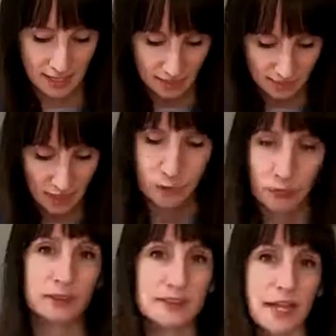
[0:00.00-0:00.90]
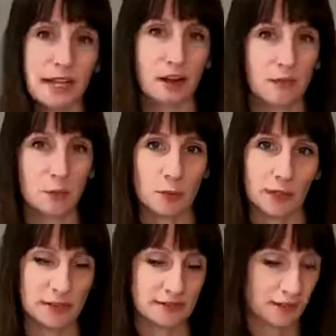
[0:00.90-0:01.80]
and that'll only take a few
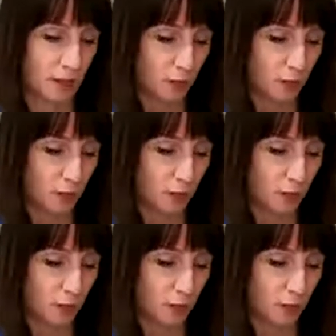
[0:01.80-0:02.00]
minutes,